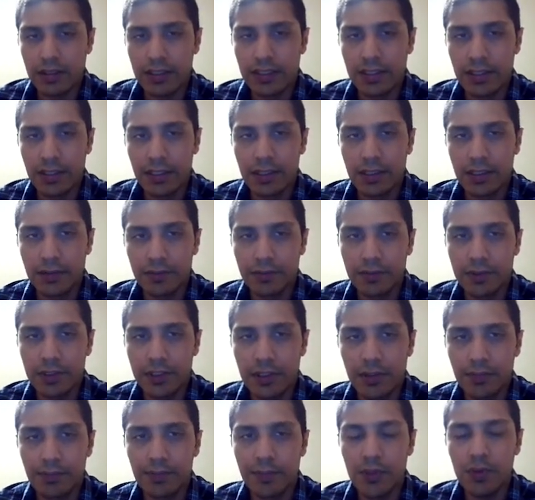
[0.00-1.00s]
the
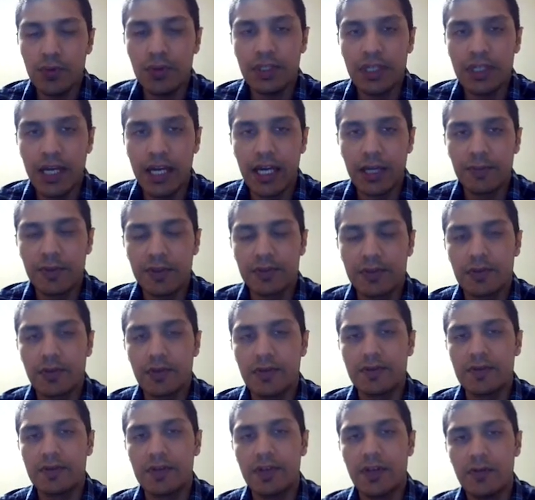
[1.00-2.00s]
compute time is
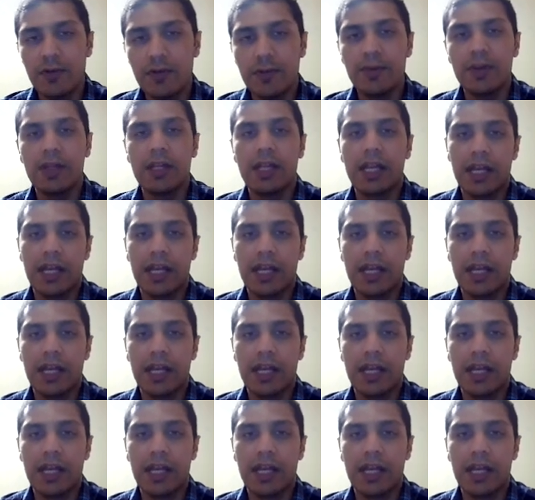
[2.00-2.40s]
considerably